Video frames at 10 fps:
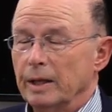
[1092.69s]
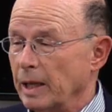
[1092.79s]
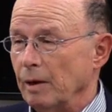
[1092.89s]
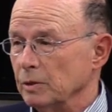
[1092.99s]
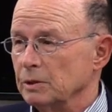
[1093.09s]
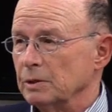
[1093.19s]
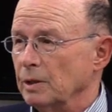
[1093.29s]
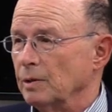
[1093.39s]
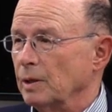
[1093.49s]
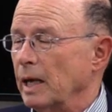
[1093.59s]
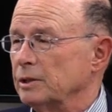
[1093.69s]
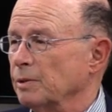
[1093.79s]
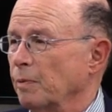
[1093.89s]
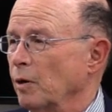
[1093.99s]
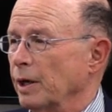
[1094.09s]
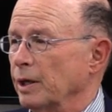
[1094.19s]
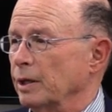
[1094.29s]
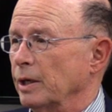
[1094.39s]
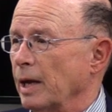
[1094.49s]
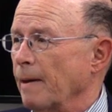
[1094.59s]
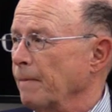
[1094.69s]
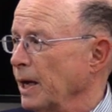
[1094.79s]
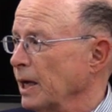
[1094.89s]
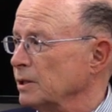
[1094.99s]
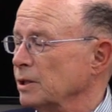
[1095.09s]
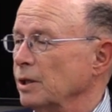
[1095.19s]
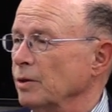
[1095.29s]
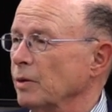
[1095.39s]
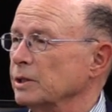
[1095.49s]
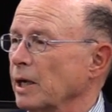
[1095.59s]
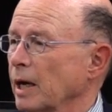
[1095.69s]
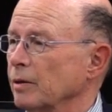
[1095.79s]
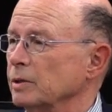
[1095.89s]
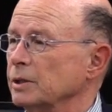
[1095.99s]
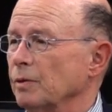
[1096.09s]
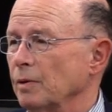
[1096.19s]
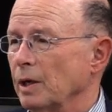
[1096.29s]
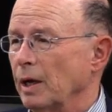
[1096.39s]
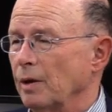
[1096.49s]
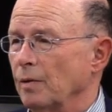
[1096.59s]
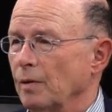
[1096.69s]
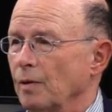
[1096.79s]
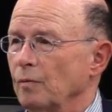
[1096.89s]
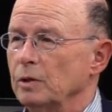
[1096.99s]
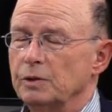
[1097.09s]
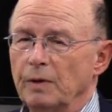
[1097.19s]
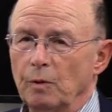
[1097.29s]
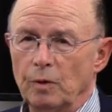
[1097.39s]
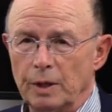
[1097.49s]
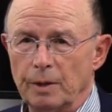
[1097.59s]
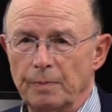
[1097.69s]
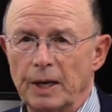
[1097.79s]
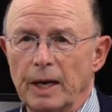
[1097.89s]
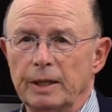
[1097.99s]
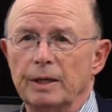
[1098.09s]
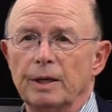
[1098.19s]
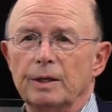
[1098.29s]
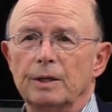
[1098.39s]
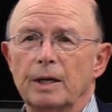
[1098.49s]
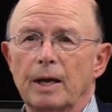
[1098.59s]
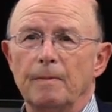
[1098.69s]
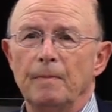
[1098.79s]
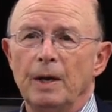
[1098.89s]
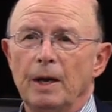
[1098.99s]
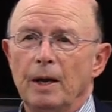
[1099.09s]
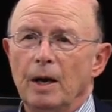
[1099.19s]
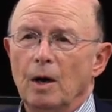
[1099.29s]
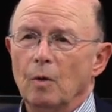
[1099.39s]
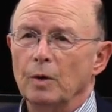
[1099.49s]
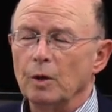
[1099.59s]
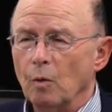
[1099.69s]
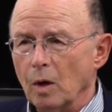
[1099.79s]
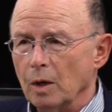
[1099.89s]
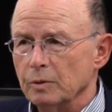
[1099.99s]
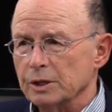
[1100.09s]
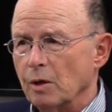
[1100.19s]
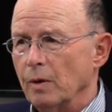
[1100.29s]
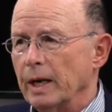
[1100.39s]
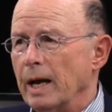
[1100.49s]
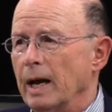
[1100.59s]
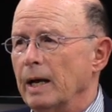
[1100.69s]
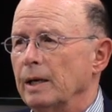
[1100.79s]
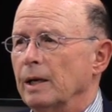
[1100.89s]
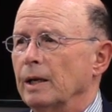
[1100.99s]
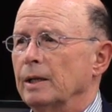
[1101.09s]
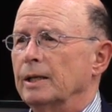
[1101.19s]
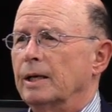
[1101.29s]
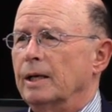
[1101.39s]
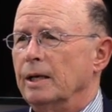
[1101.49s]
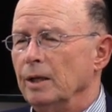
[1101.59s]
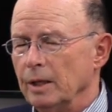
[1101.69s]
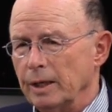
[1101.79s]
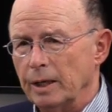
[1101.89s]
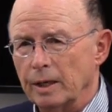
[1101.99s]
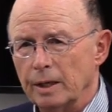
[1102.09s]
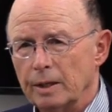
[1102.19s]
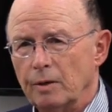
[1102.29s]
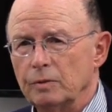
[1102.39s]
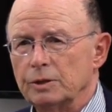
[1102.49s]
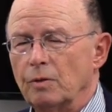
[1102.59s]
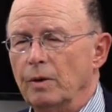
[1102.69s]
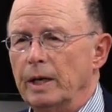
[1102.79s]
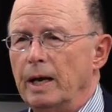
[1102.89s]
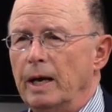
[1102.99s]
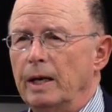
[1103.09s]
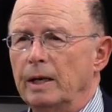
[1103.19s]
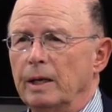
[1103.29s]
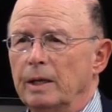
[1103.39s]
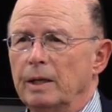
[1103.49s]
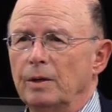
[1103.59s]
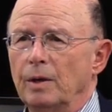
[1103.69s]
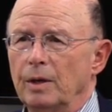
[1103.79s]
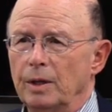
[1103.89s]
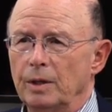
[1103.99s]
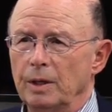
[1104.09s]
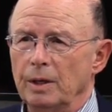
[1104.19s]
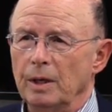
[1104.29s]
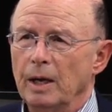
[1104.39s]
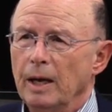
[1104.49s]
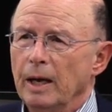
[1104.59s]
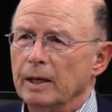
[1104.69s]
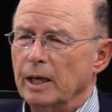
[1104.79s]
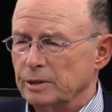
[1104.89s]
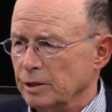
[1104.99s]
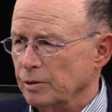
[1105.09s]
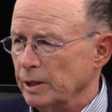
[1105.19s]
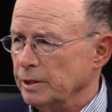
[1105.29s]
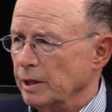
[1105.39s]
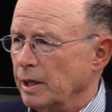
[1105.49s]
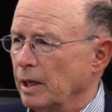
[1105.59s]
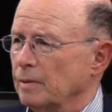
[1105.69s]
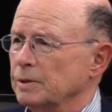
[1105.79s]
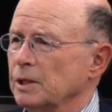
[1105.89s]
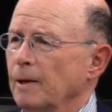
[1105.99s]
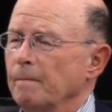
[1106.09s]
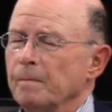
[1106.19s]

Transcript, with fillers: that was not supported. It did not pass in the U.S. Congress, and, and, Roosevelt wouldn't get behind it at the time. When the war was going on, the killing that was going on in the, in the concentration camps